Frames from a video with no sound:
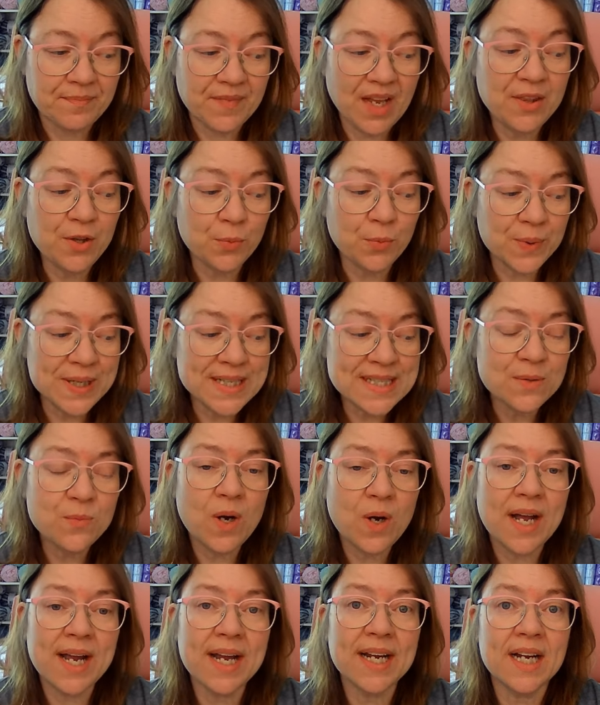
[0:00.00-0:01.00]
The reason
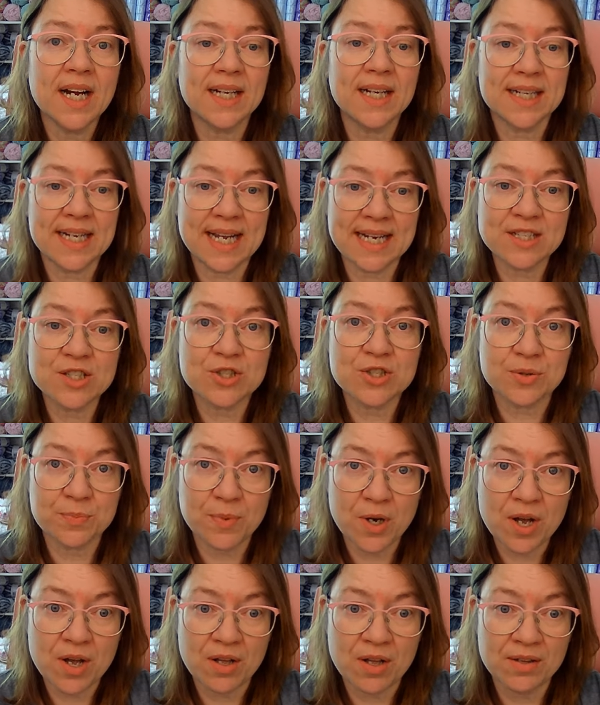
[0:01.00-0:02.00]
why I got an extra
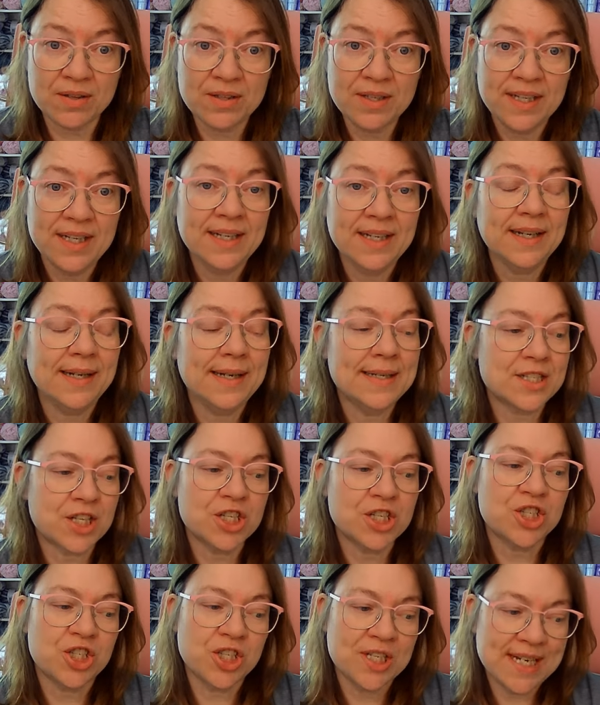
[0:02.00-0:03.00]
ball is
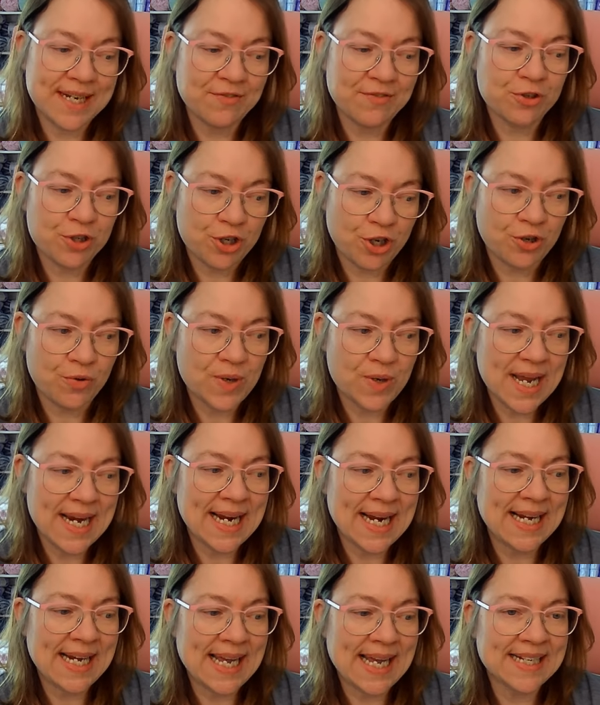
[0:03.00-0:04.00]
because you never know, and
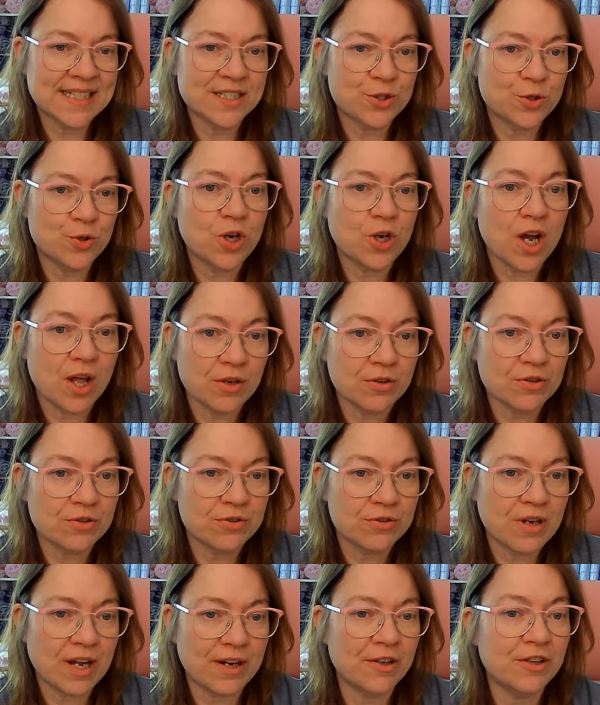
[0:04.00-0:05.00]
I like to color.
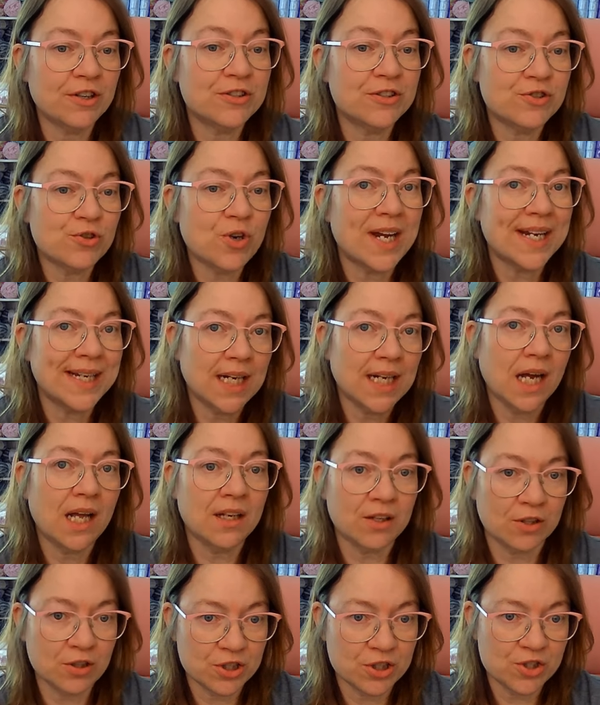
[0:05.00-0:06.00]
I'm going to try and
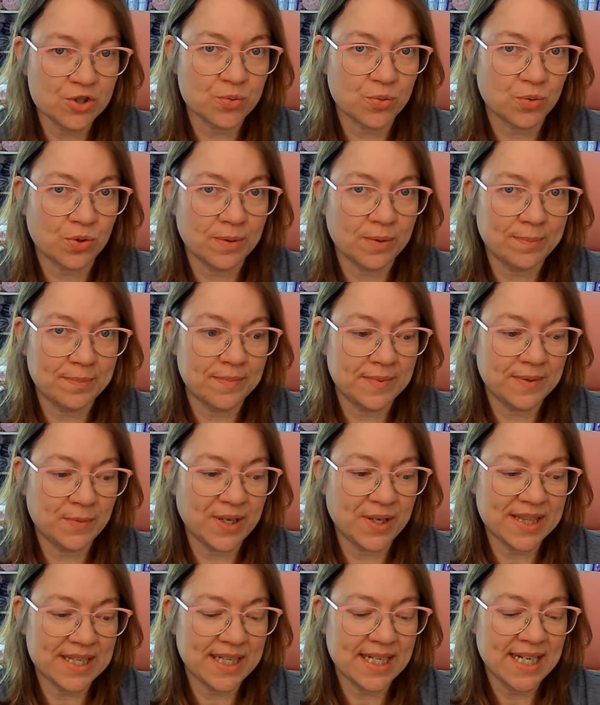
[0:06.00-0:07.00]
color control
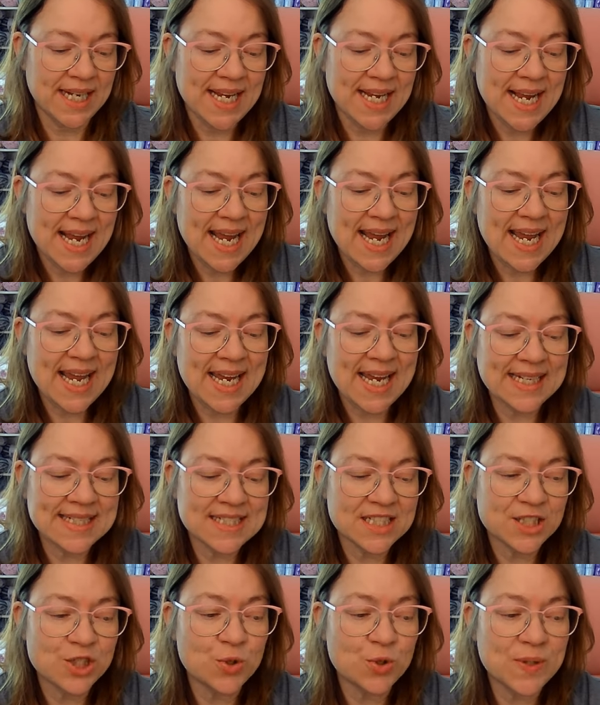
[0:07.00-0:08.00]
with it, and
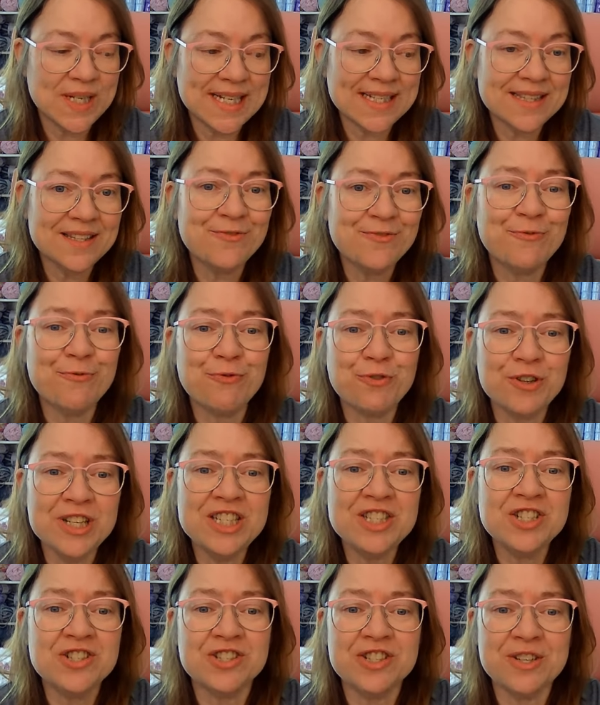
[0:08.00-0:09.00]
to get the free
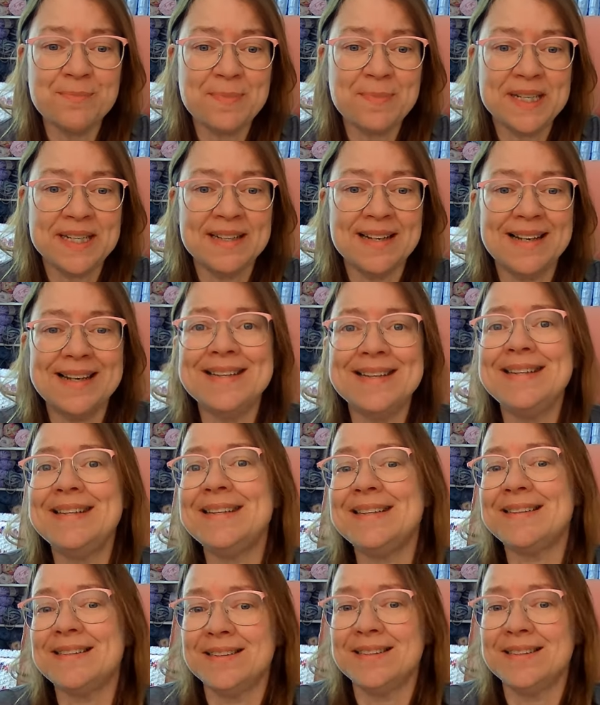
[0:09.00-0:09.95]
shipping, I needed